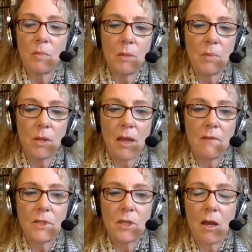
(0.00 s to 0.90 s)
The people
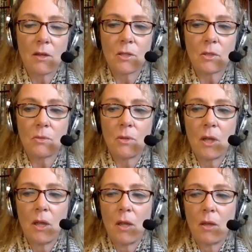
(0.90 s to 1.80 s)
I've talked to
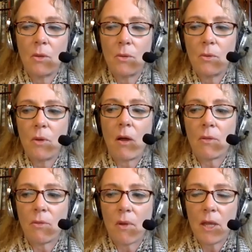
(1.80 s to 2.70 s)
who
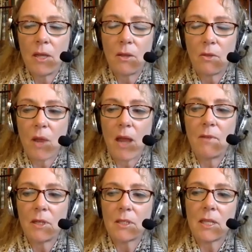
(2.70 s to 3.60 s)
are in the
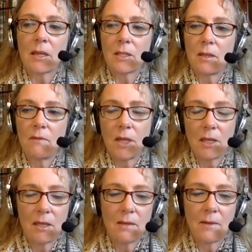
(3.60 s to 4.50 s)
thriving section of
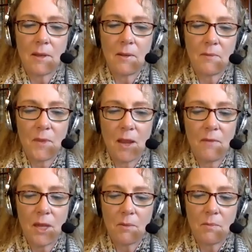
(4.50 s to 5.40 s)

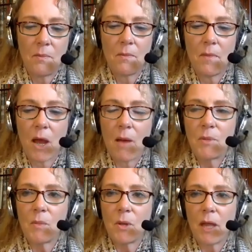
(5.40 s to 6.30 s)
their
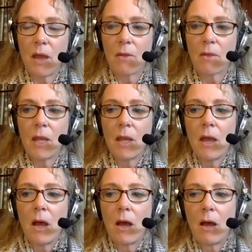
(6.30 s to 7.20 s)
optimal health
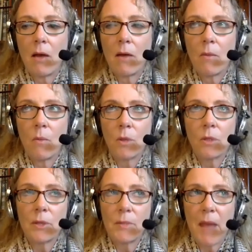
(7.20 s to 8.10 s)
will
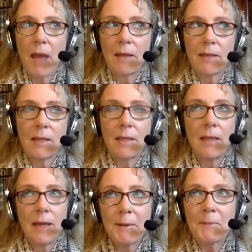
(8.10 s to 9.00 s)
look back and say,
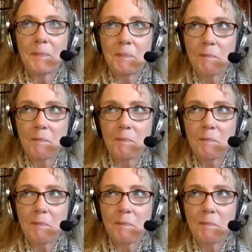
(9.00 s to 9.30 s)
yeah,